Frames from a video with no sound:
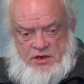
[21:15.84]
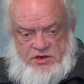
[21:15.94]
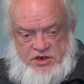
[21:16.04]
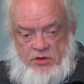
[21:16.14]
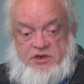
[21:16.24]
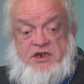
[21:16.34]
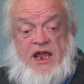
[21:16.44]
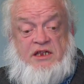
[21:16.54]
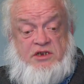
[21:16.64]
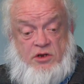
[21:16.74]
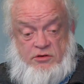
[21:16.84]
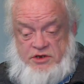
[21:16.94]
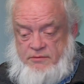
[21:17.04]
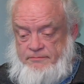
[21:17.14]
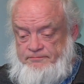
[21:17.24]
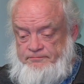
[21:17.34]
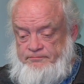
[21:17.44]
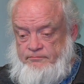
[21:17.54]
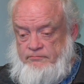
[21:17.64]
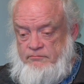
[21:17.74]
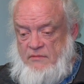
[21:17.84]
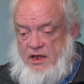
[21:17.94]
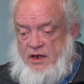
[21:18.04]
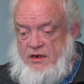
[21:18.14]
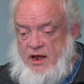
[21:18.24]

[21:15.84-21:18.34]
So, today's news. And